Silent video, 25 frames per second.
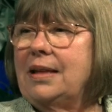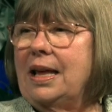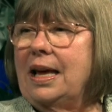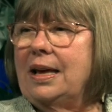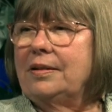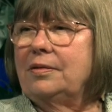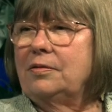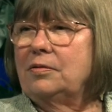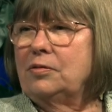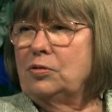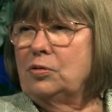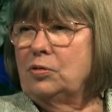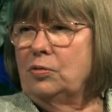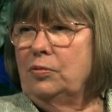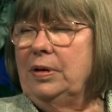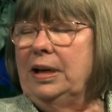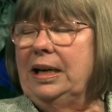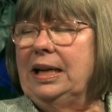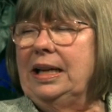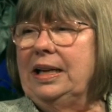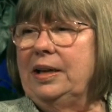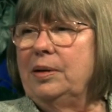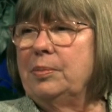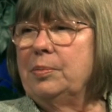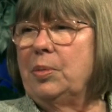that's
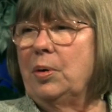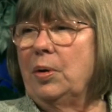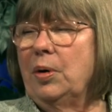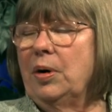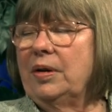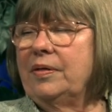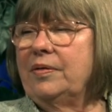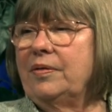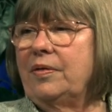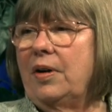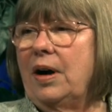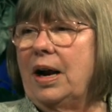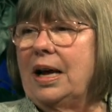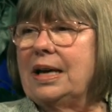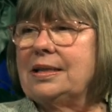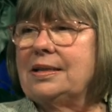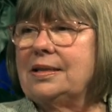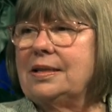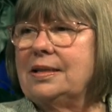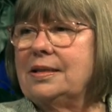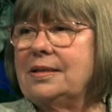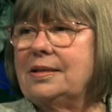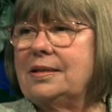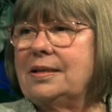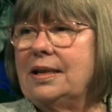really important for
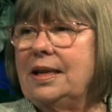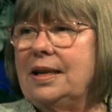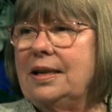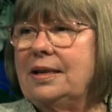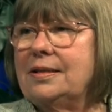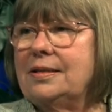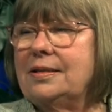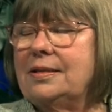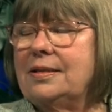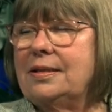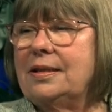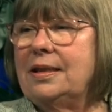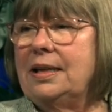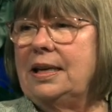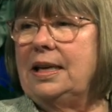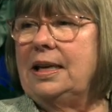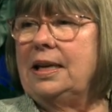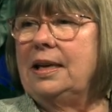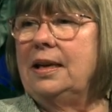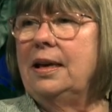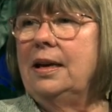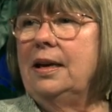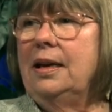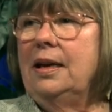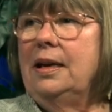us is is
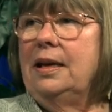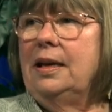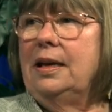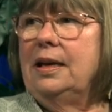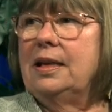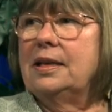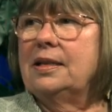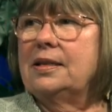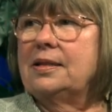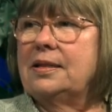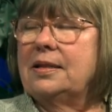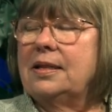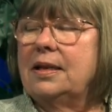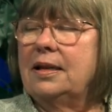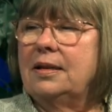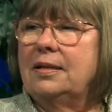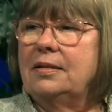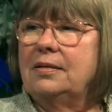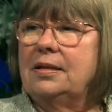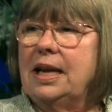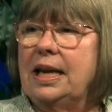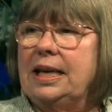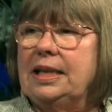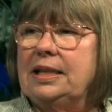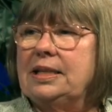the is the
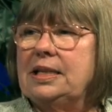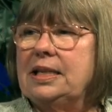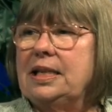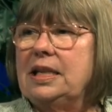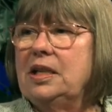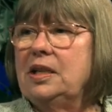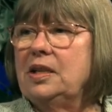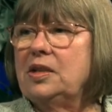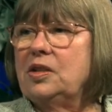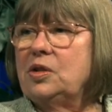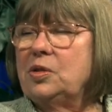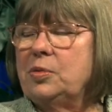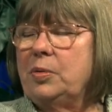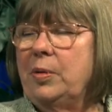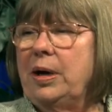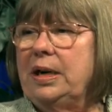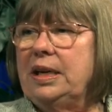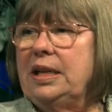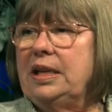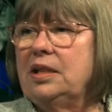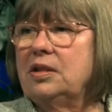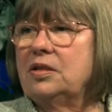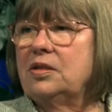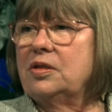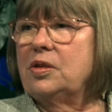19 and
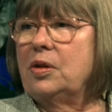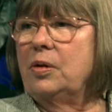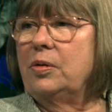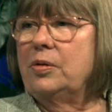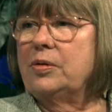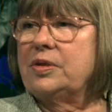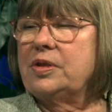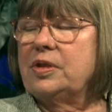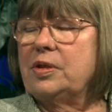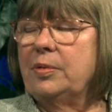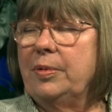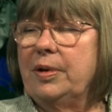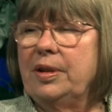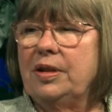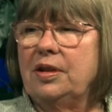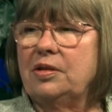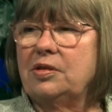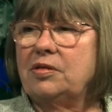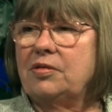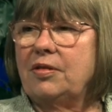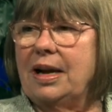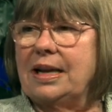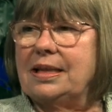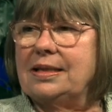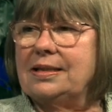20 years old. So when they're
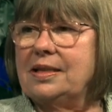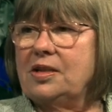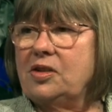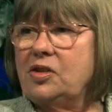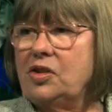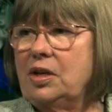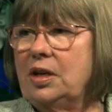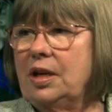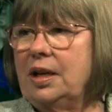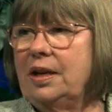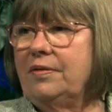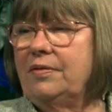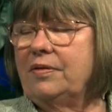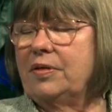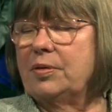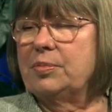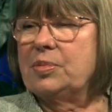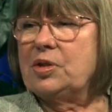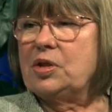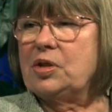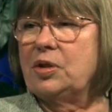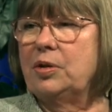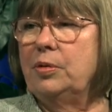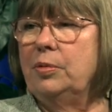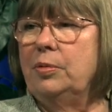transitioning from
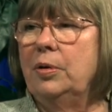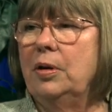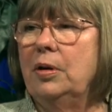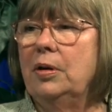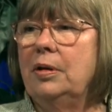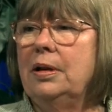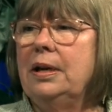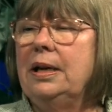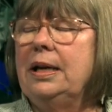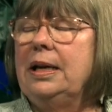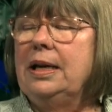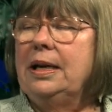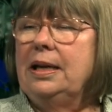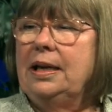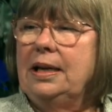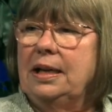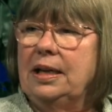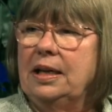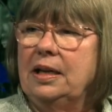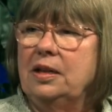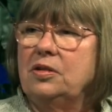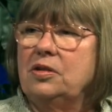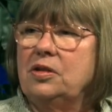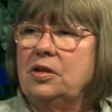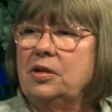school
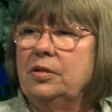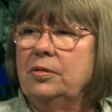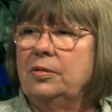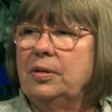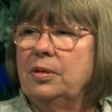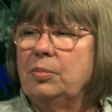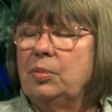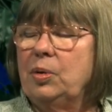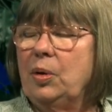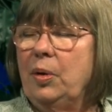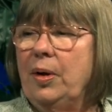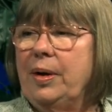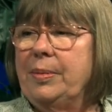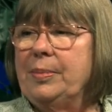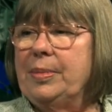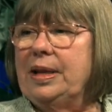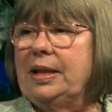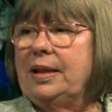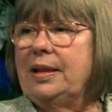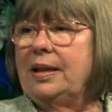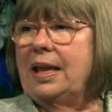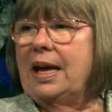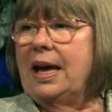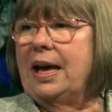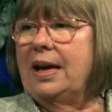into
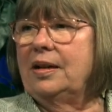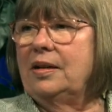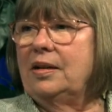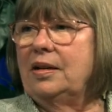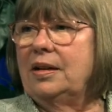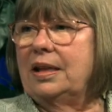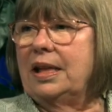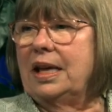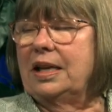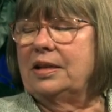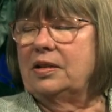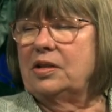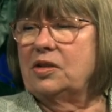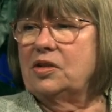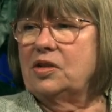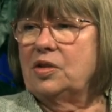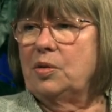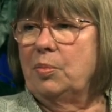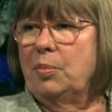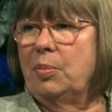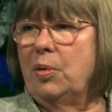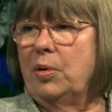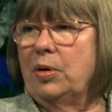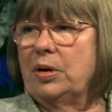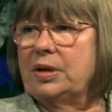employment, that that the
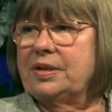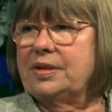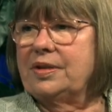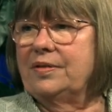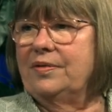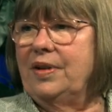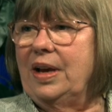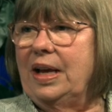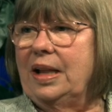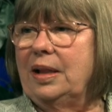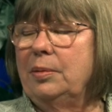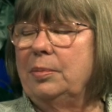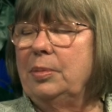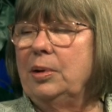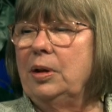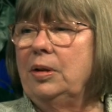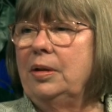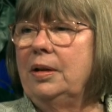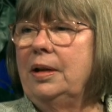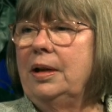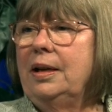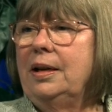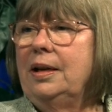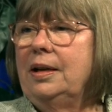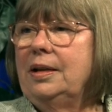support's
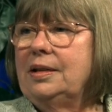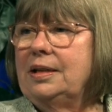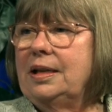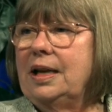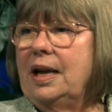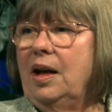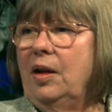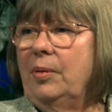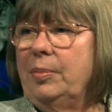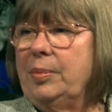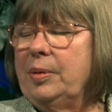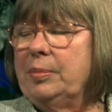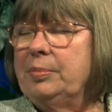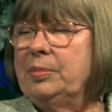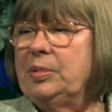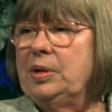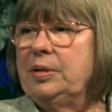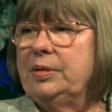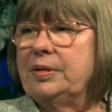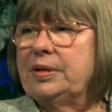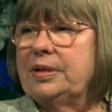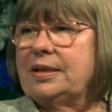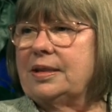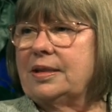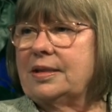available to help them
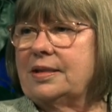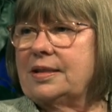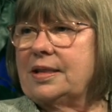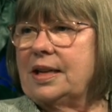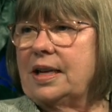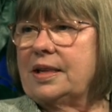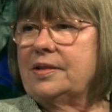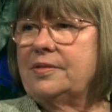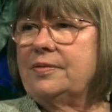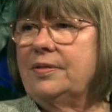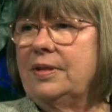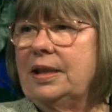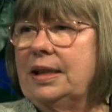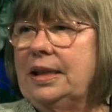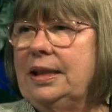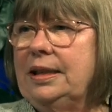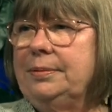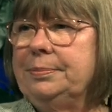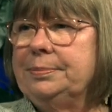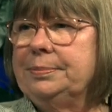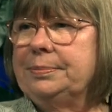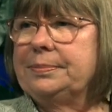do it successfully.